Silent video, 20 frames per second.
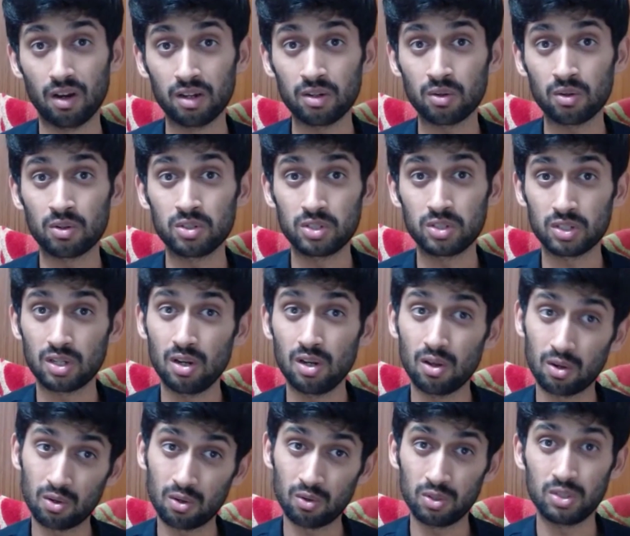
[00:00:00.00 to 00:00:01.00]

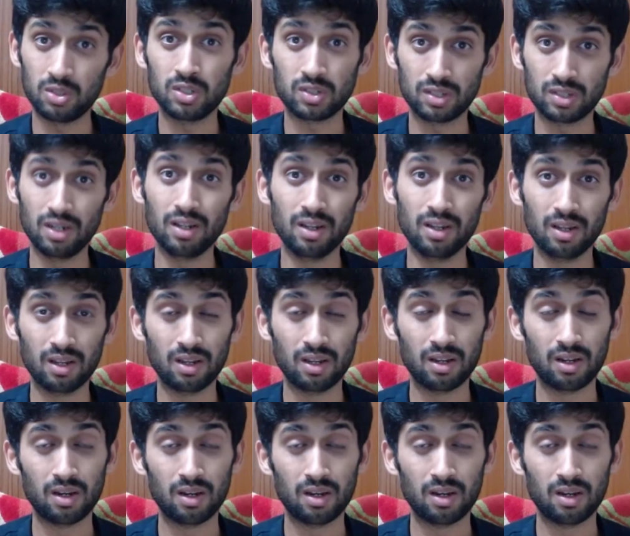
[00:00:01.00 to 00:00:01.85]
unconsciously or consciously